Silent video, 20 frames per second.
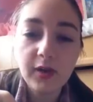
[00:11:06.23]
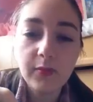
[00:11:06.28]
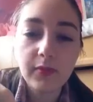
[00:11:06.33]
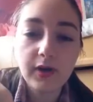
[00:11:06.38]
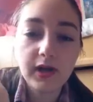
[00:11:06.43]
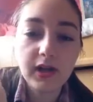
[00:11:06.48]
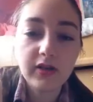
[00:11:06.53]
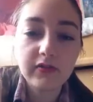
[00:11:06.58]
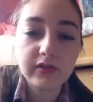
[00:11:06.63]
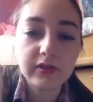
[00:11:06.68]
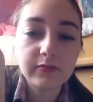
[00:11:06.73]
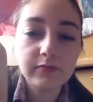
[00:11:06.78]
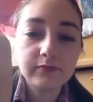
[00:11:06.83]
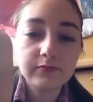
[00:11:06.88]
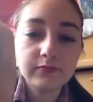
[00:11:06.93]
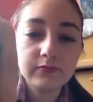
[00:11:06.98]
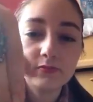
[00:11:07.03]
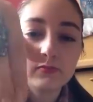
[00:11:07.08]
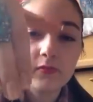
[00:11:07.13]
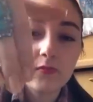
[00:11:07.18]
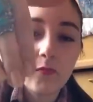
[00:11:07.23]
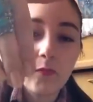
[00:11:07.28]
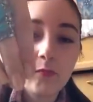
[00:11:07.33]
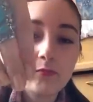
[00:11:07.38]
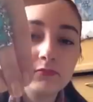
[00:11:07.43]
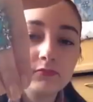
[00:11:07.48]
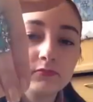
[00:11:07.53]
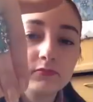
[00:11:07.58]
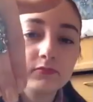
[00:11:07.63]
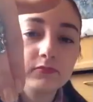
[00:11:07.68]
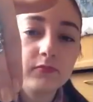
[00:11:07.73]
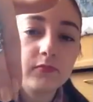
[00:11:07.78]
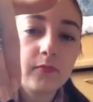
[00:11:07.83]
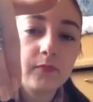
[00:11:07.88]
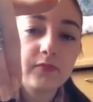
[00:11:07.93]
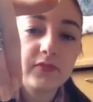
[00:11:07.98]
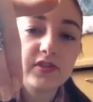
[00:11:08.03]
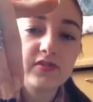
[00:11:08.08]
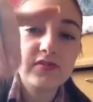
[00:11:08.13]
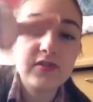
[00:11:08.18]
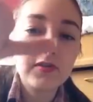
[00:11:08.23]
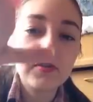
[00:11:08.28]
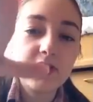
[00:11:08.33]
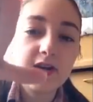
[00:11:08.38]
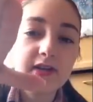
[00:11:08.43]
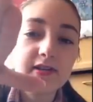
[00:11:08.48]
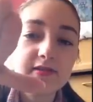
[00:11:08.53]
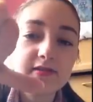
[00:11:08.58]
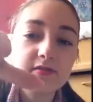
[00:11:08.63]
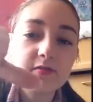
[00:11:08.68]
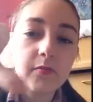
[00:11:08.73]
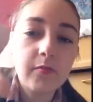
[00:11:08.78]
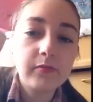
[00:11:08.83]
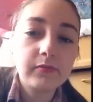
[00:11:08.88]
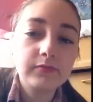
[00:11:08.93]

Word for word: But I love it. It's so nice.